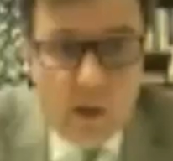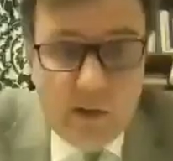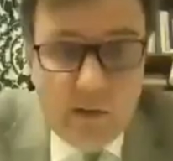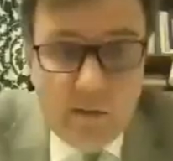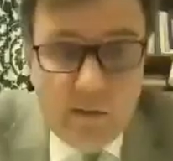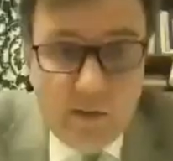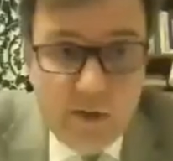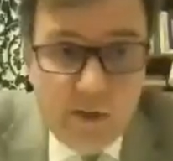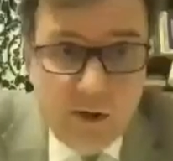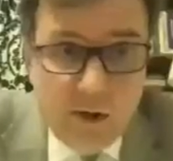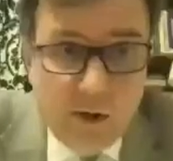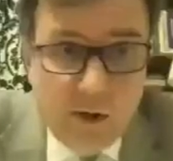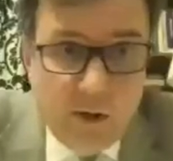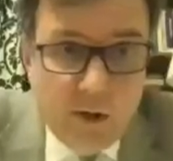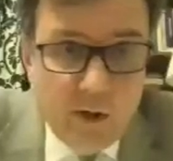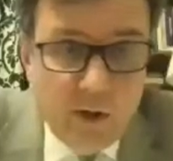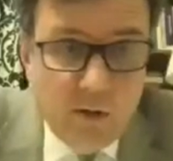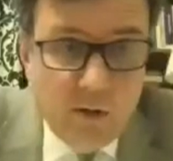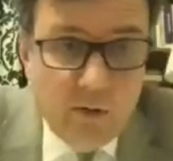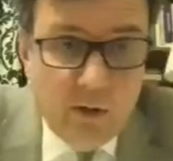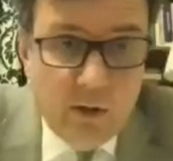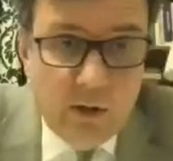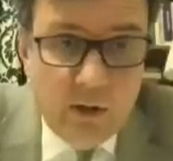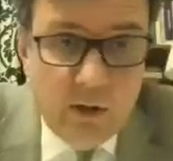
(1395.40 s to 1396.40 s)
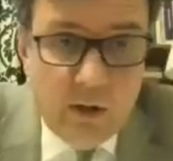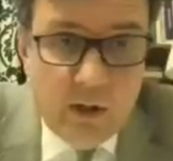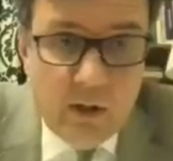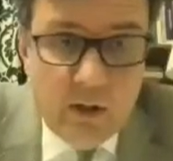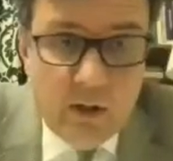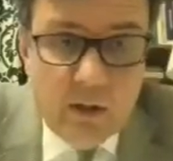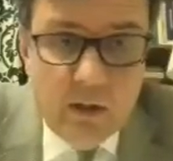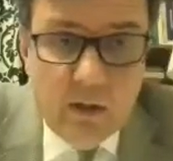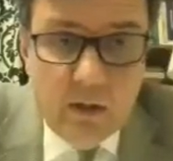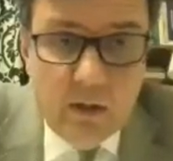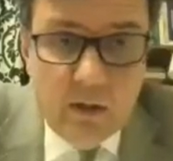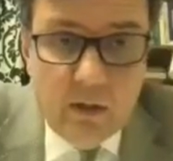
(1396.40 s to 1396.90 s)
a very good question, Chris,
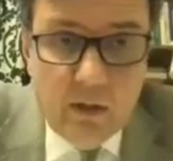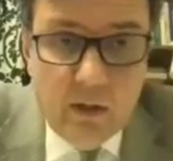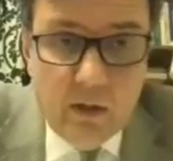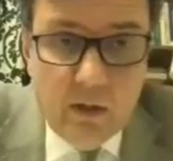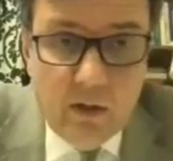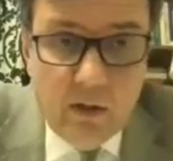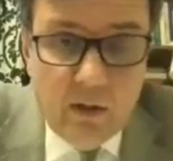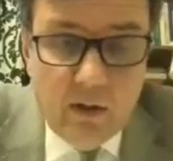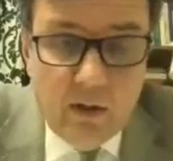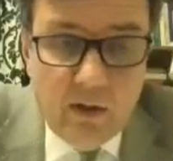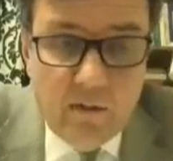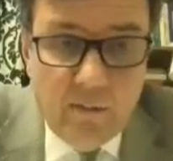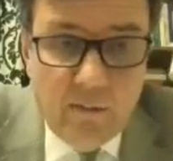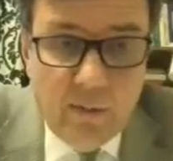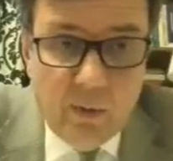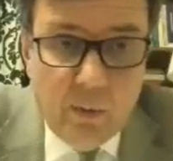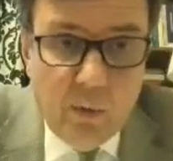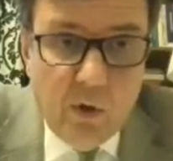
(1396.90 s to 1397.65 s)
and there's a lot of government